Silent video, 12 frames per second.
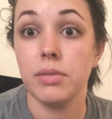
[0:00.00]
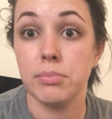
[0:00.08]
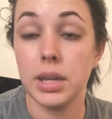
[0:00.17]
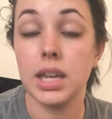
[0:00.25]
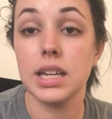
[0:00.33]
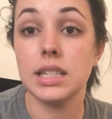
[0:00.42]

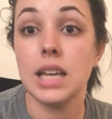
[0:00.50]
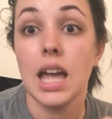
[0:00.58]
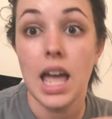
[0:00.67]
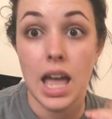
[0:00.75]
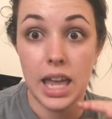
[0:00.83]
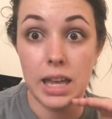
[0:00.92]
Because
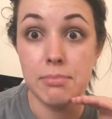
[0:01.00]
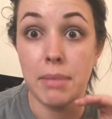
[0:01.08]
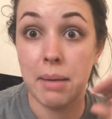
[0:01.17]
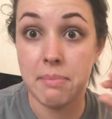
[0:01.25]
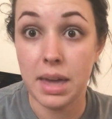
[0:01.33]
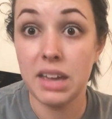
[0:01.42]
in
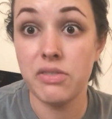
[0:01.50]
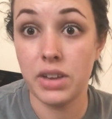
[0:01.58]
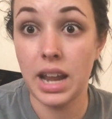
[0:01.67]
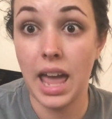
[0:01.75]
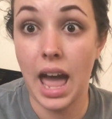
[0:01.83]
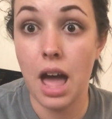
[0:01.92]
my
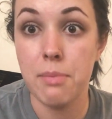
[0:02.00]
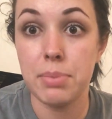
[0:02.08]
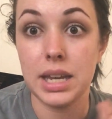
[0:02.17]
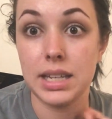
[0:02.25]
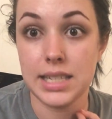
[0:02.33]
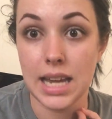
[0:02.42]
Maven app,
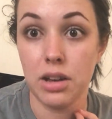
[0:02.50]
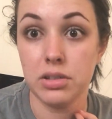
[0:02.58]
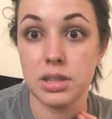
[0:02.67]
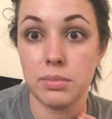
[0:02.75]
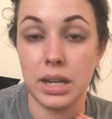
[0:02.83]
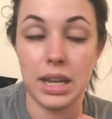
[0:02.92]
it
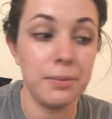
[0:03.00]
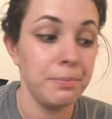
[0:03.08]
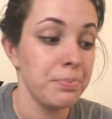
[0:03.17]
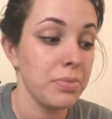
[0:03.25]
tells me,